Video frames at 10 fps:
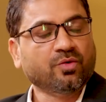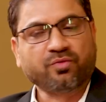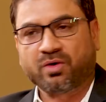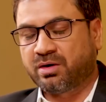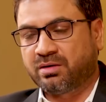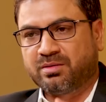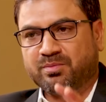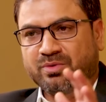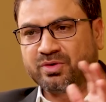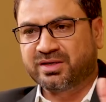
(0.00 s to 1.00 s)
for
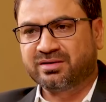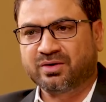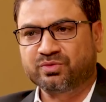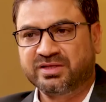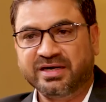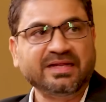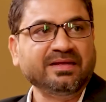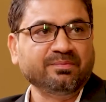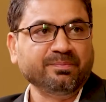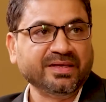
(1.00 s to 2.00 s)
more than around
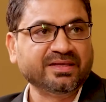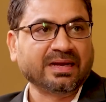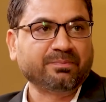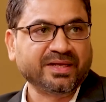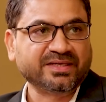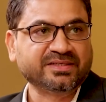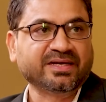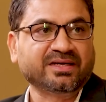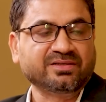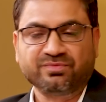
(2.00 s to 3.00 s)
30 major applications
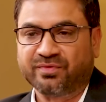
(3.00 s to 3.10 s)
that is